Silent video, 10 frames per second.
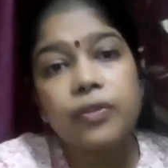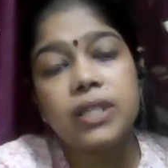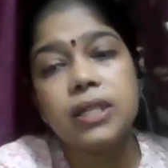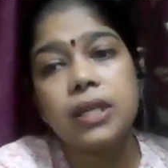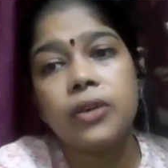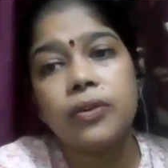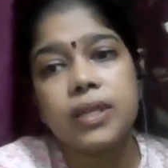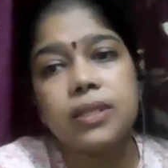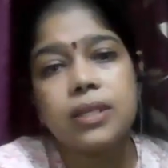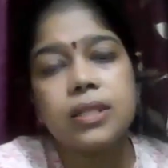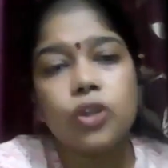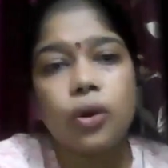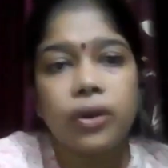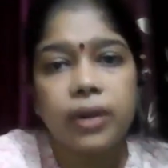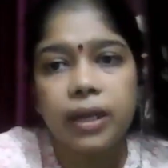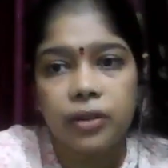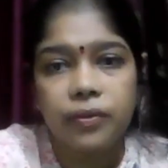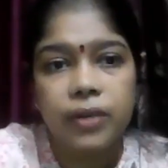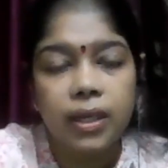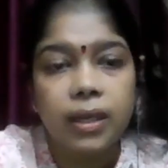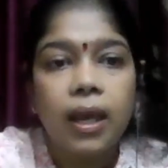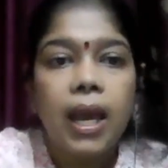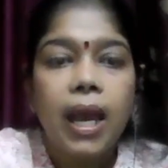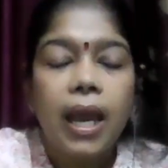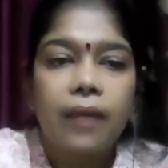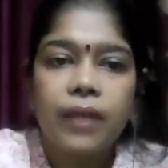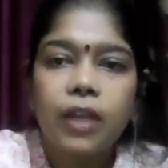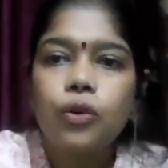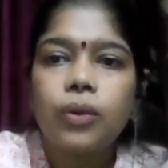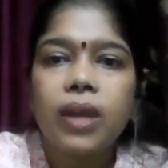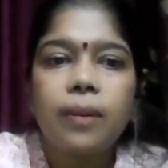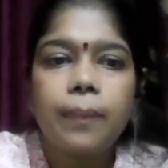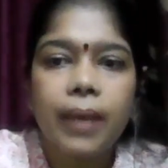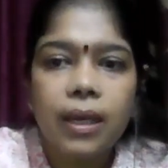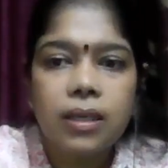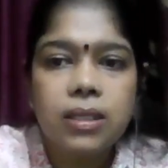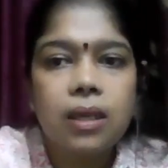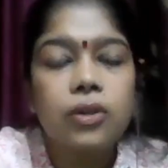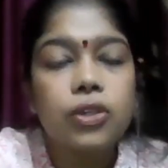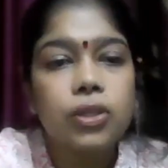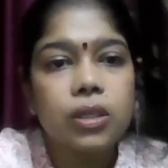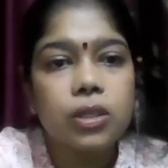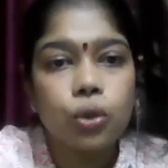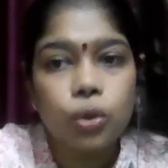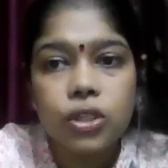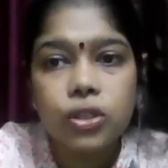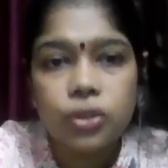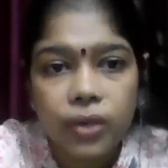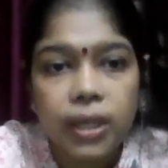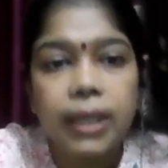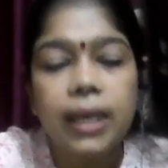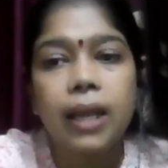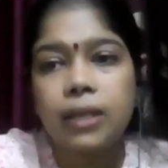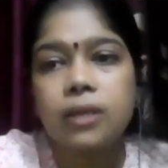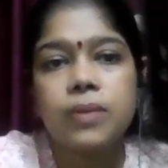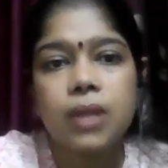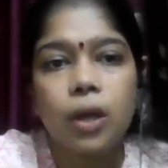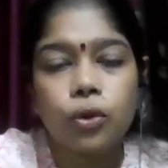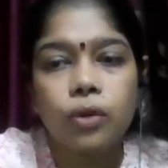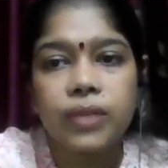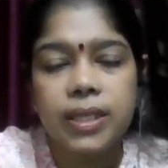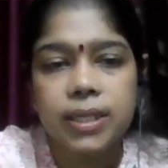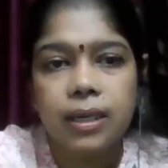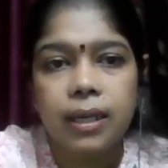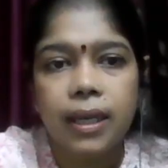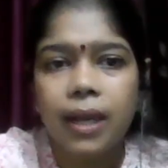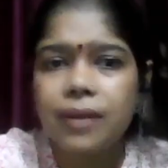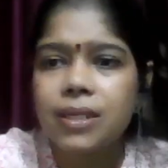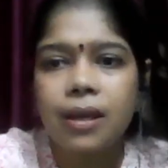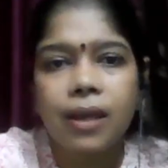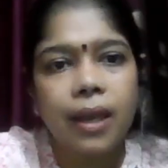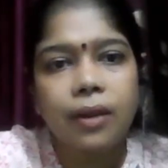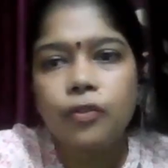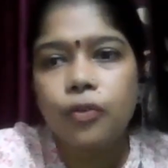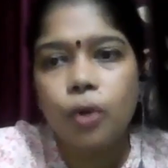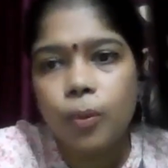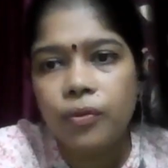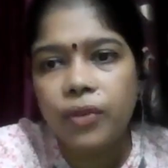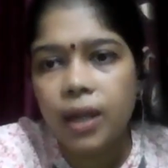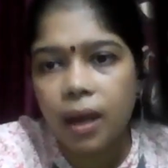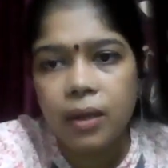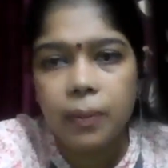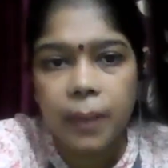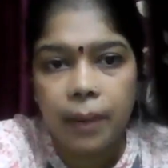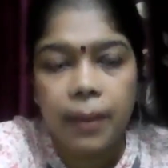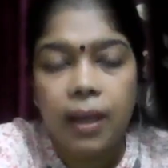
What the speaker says: it increases your creativity, and then you can make certain good 3D items out of these clay, and is again a form of an art map.